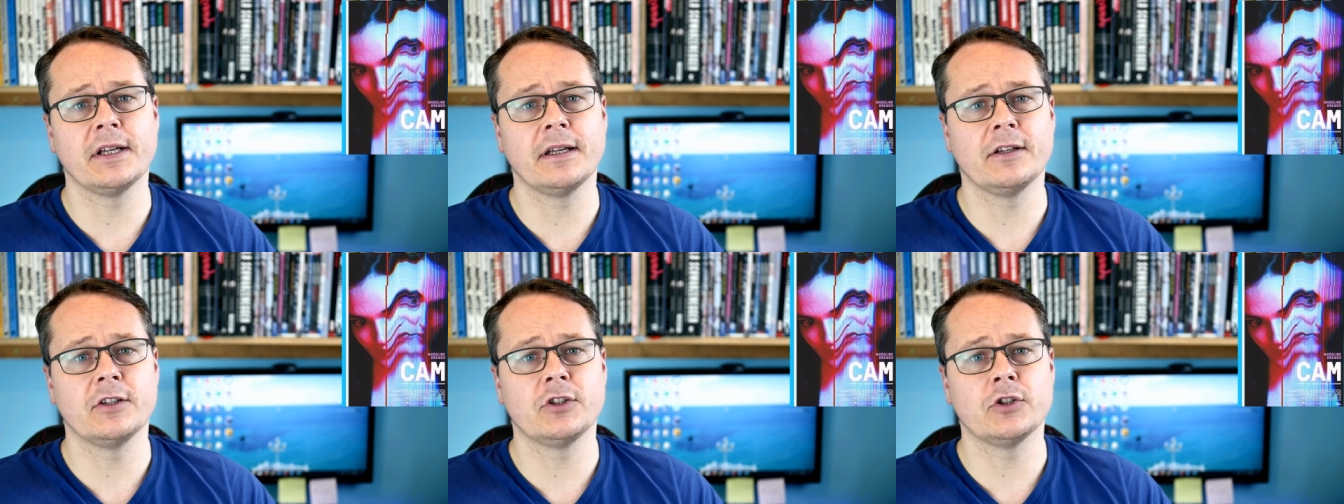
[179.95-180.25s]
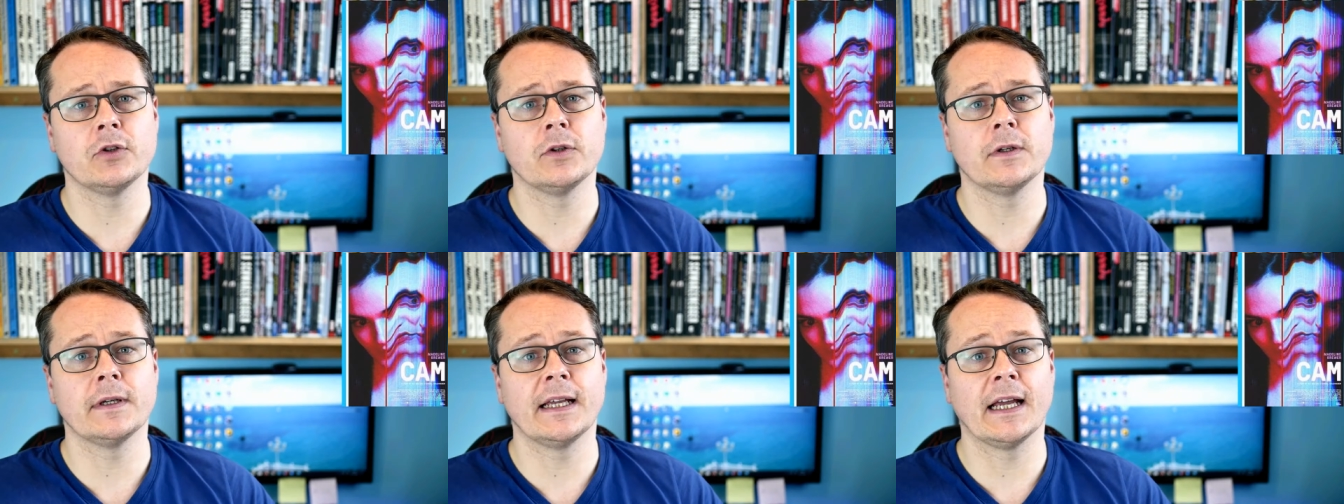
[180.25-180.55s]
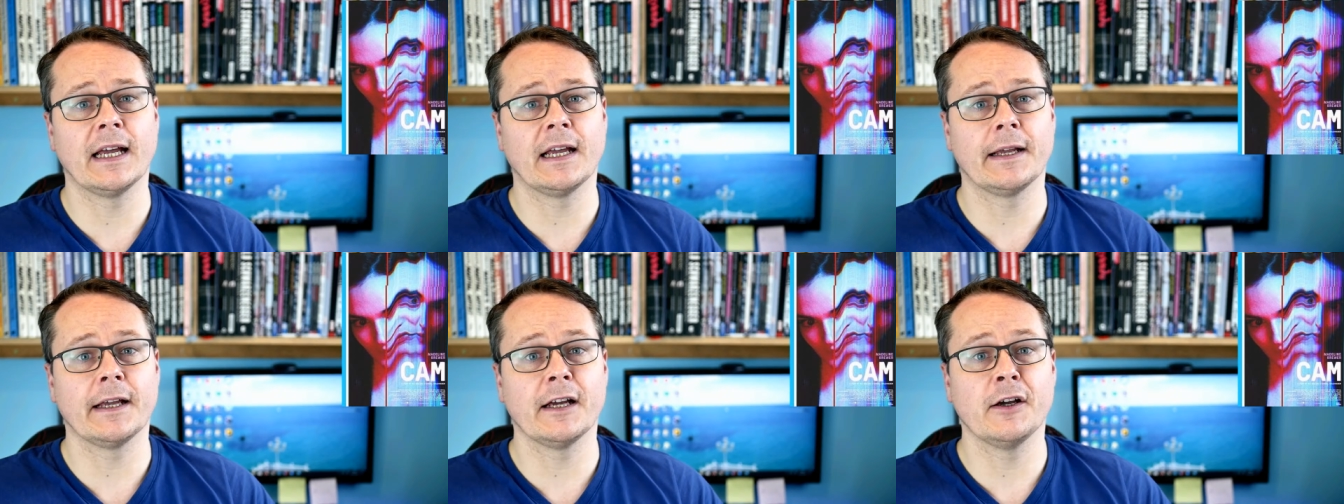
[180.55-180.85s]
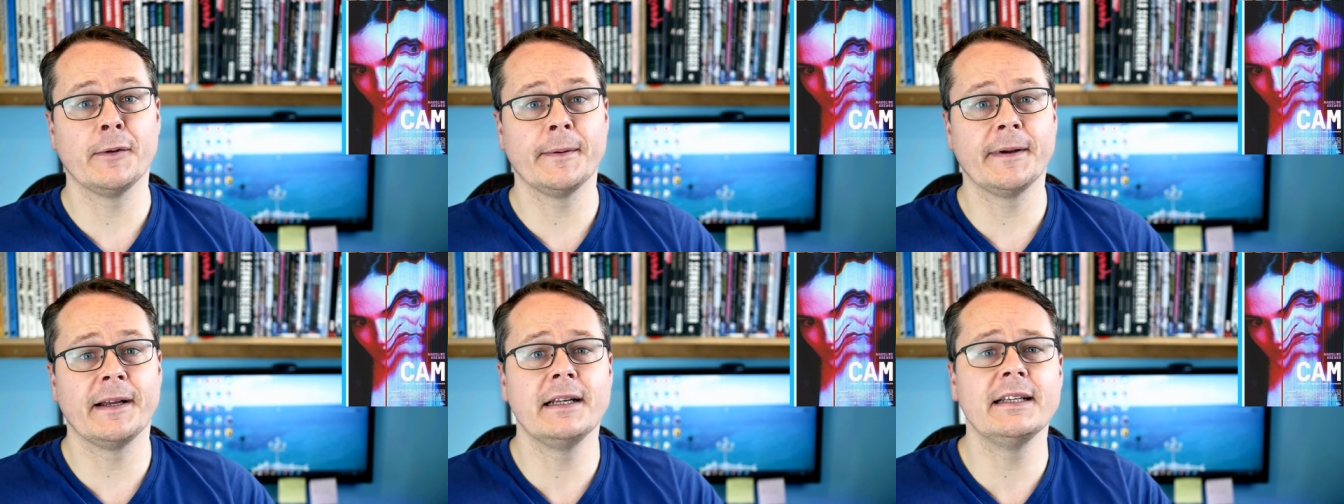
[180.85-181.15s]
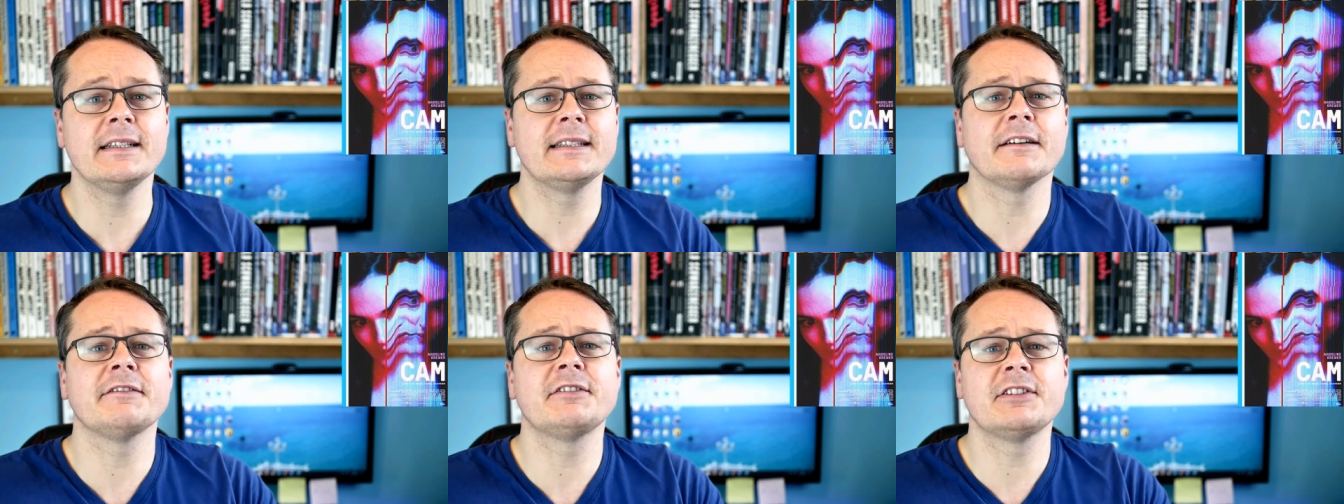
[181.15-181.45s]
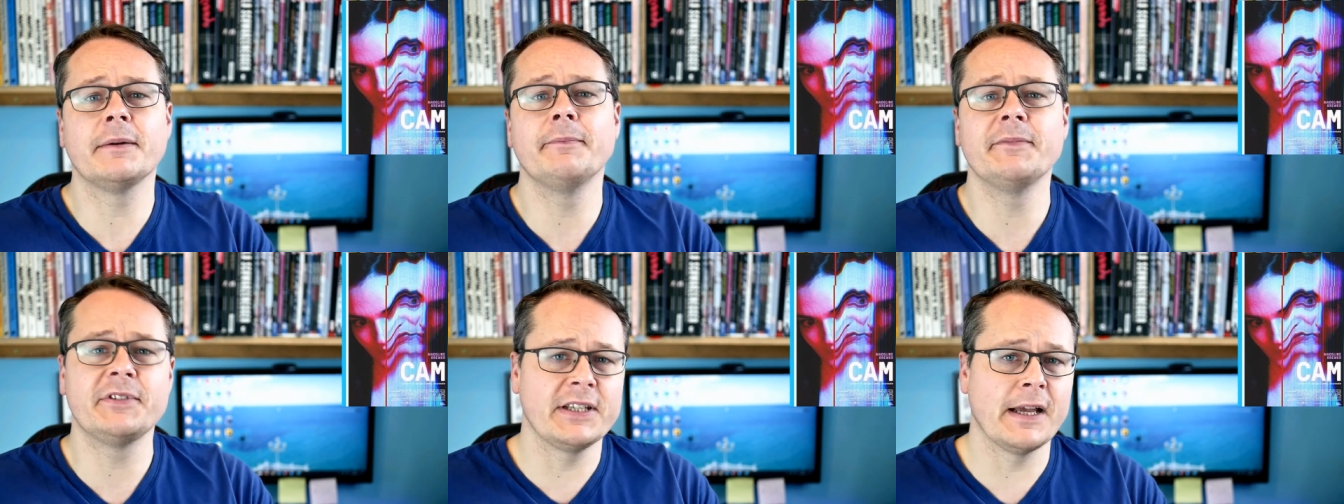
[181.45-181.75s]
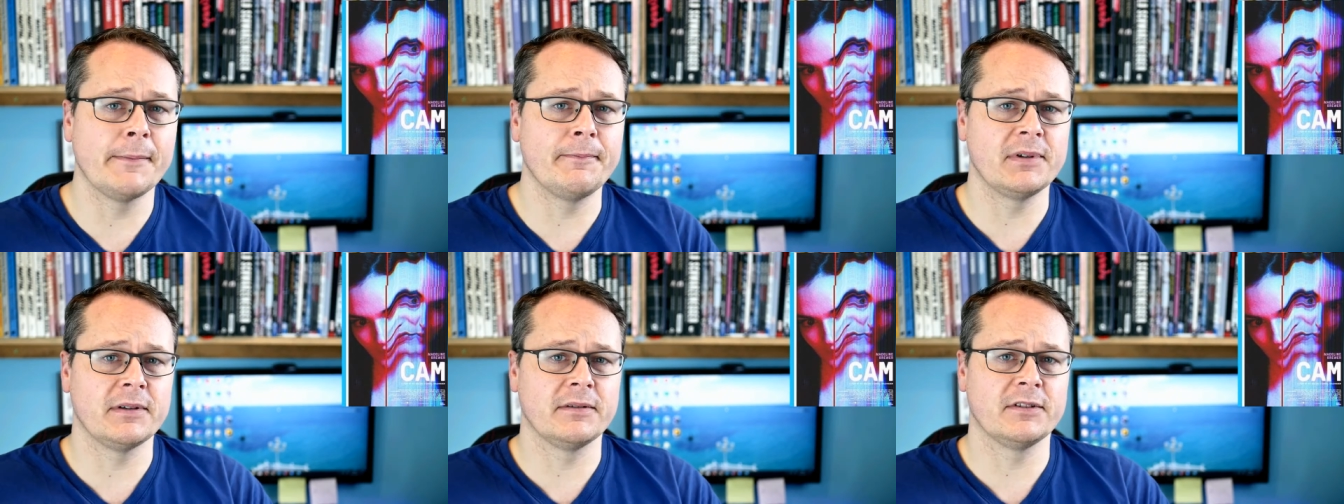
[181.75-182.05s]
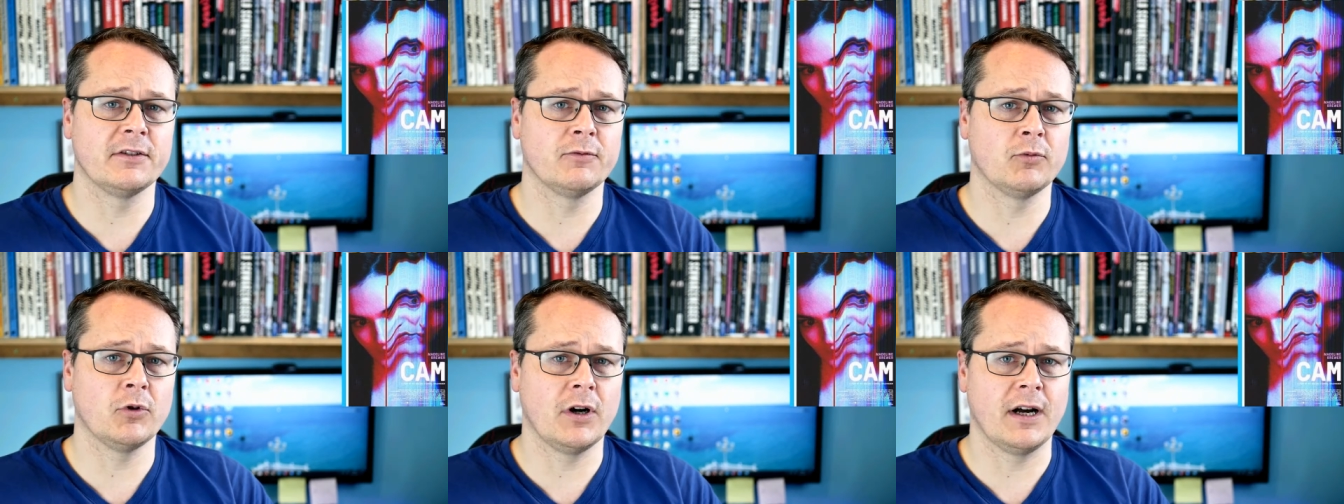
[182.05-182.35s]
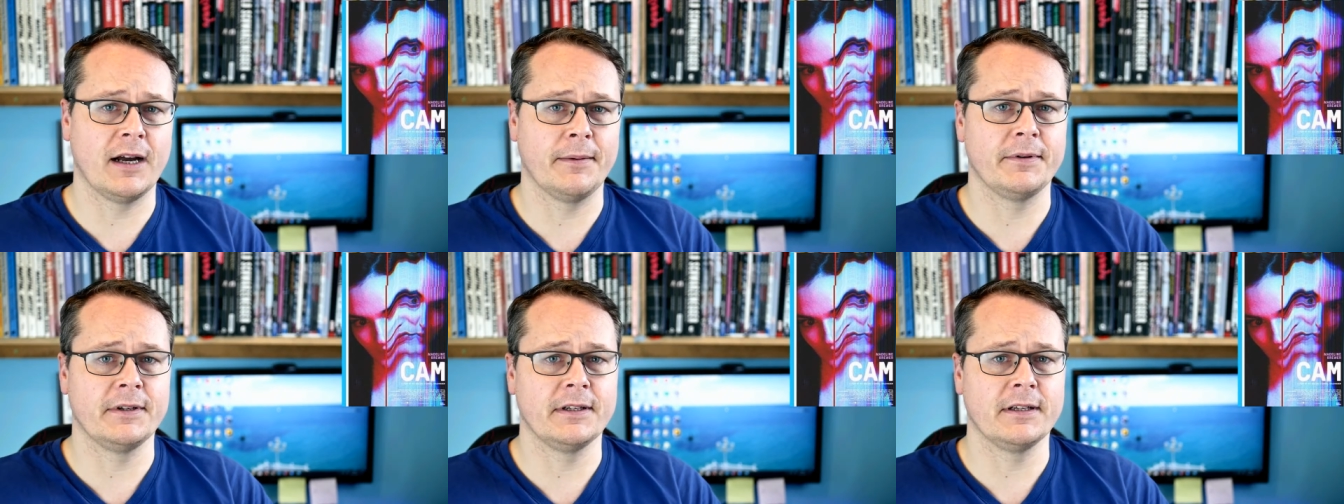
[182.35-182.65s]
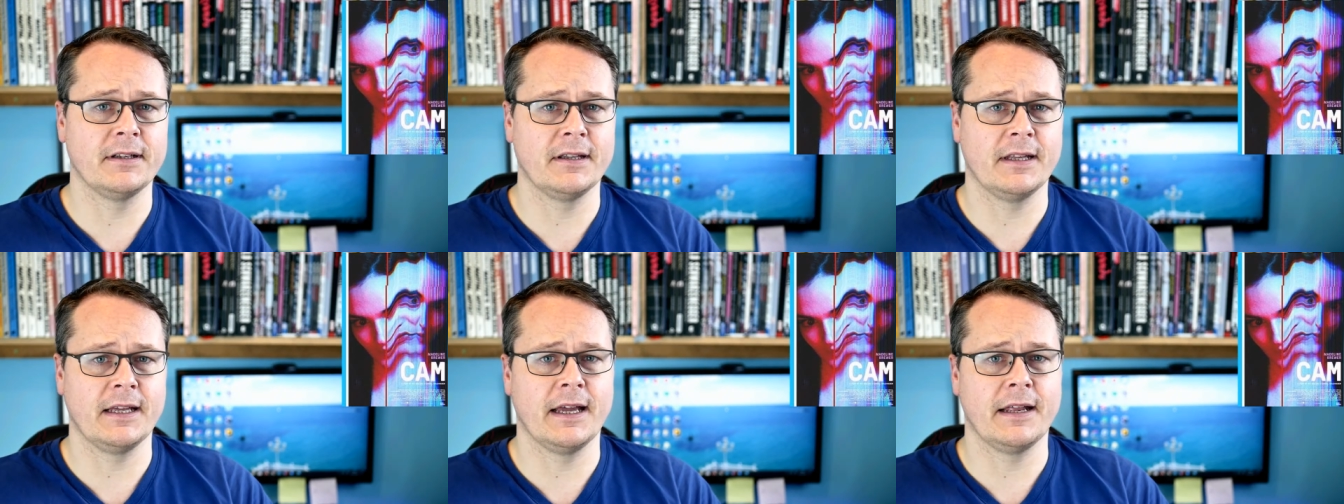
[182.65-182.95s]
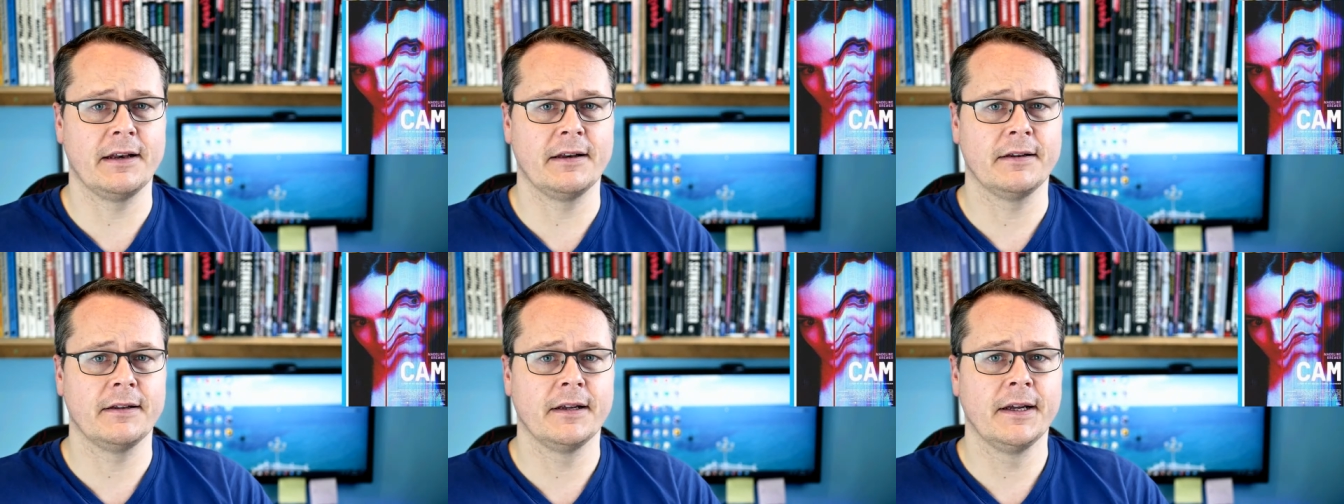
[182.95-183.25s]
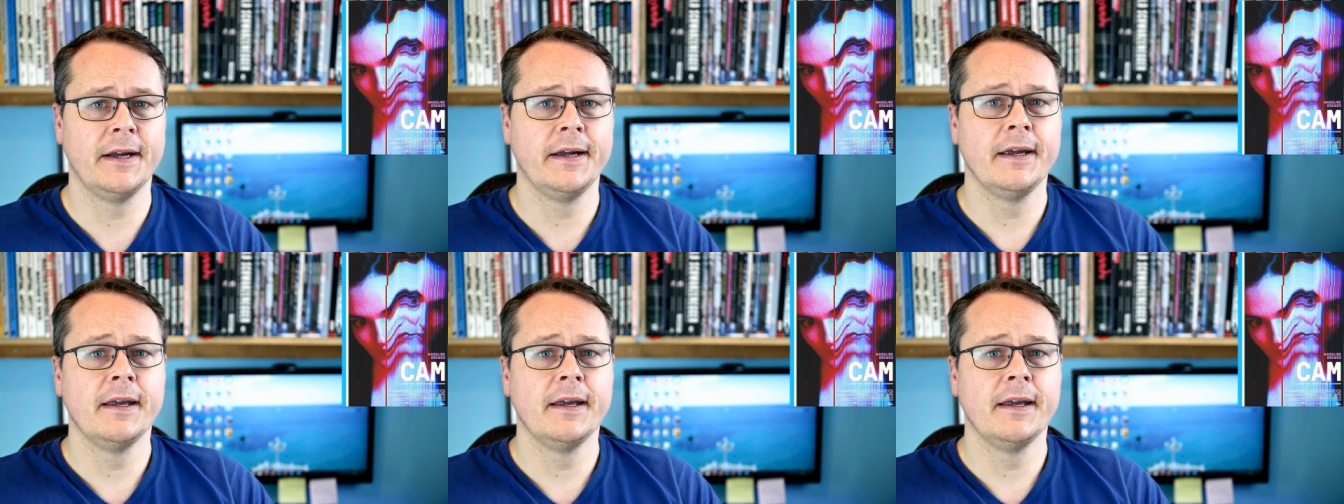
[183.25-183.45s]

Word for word: enjoy and go at least have some semblance of what happened at the end.